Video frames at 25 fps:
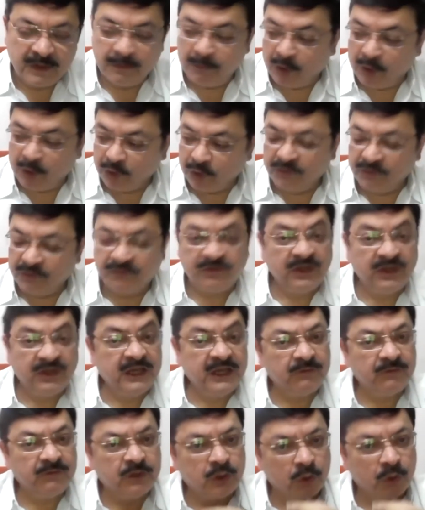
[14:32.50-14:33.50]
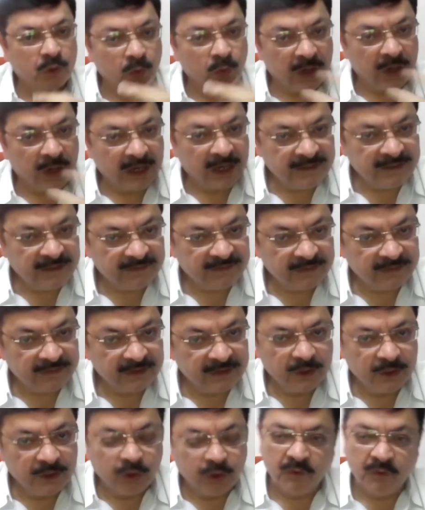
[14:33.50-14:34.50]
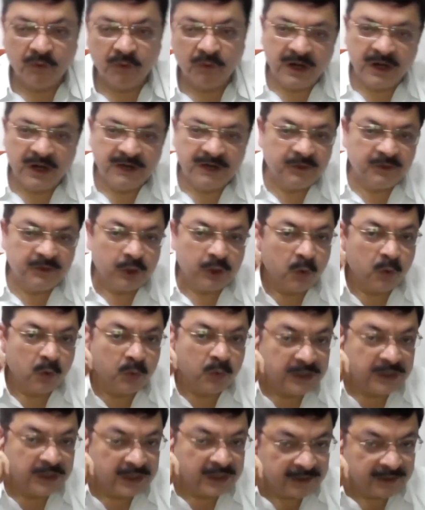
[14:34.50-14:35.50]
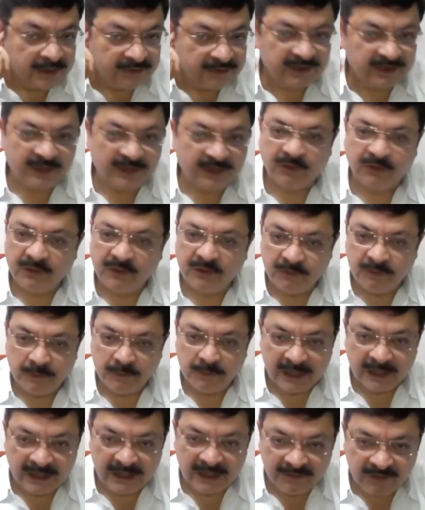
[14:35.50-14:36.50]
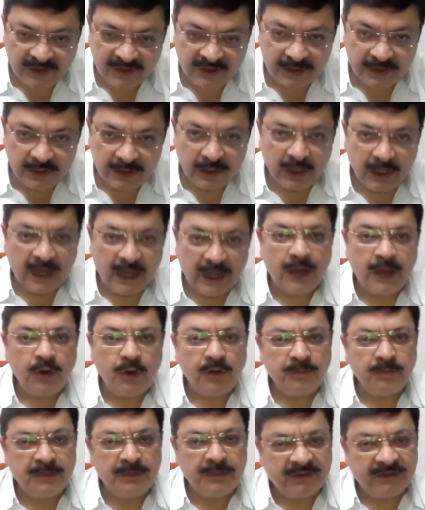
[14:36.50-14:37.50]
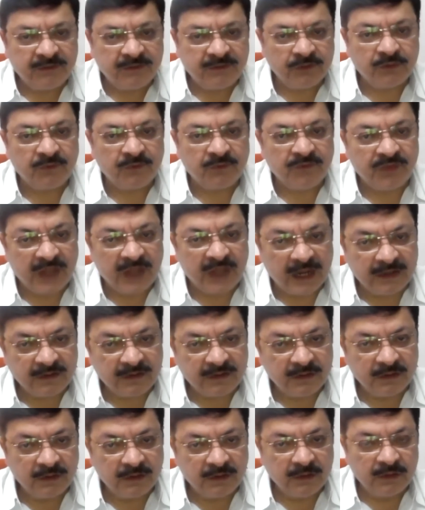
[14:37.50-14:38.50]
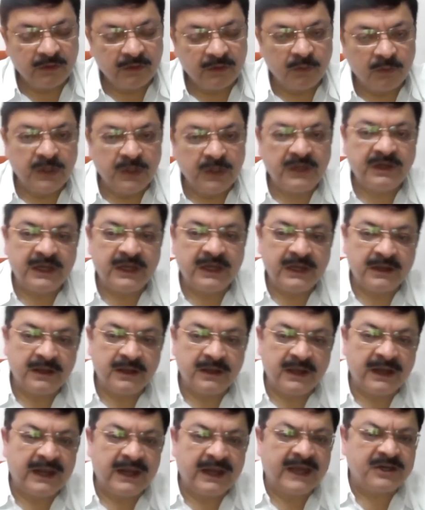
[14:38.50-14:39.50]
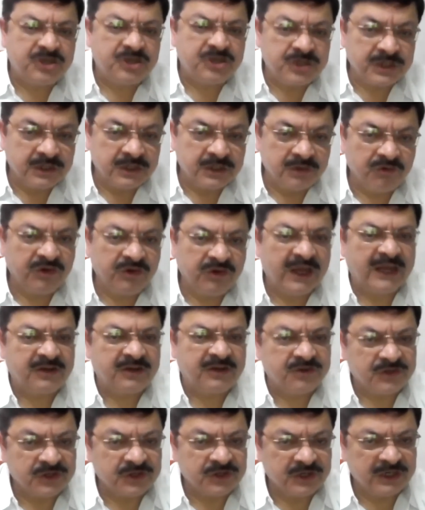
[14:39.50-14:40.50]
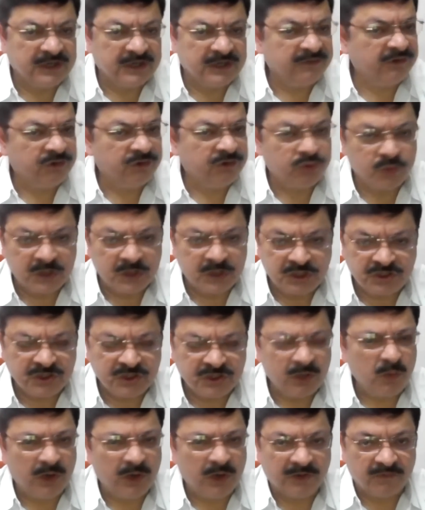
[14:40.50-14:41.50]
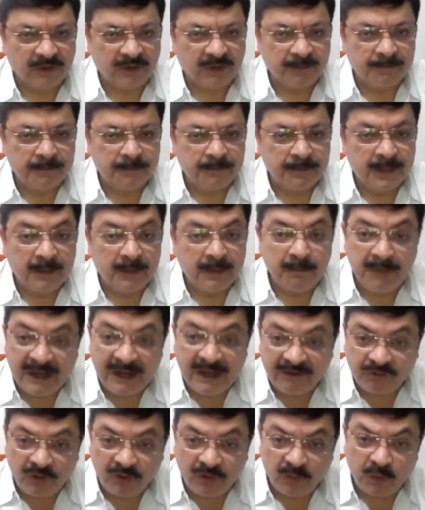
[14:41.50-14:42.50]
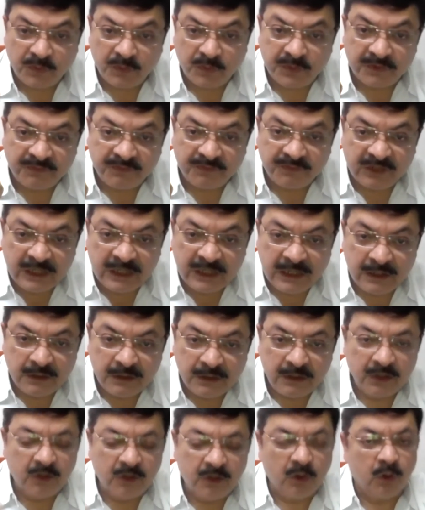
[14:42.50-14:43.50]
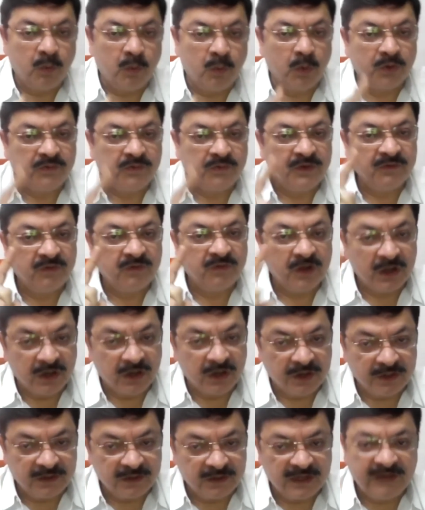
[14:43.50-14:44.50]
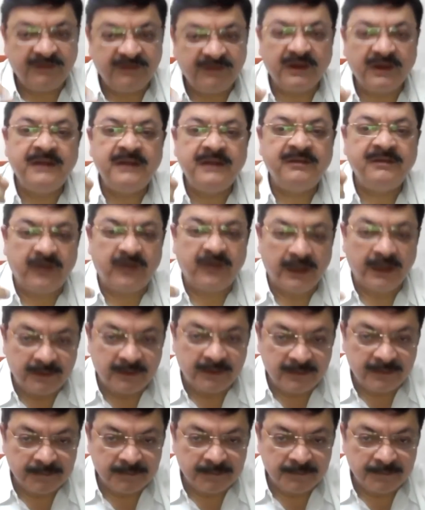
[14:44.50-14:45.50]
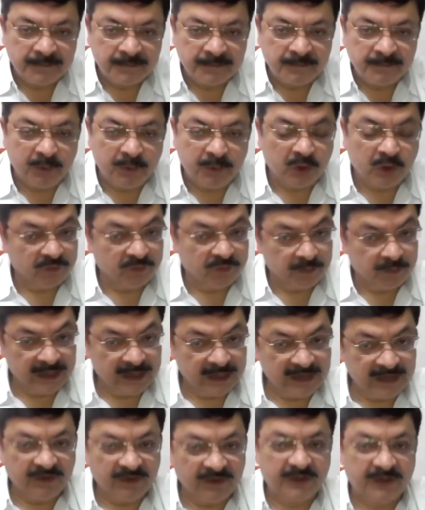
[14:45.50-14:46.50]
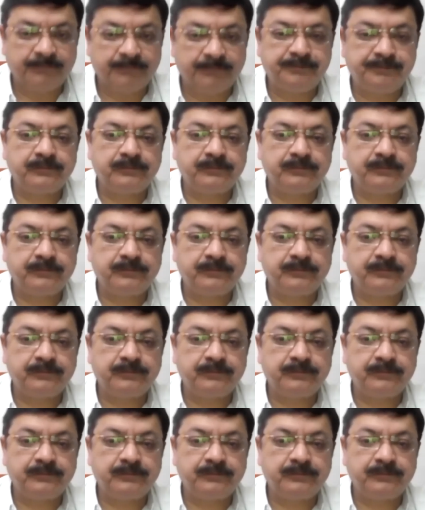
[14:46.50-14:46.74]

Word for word: because you've seen with your own eyes You've heard with our own ears, that's why we believe it. And on basis of that, we take an action, reaction in a situation or whatever. Based on what we have seen or what we have heard, it's an instinct because we believe it.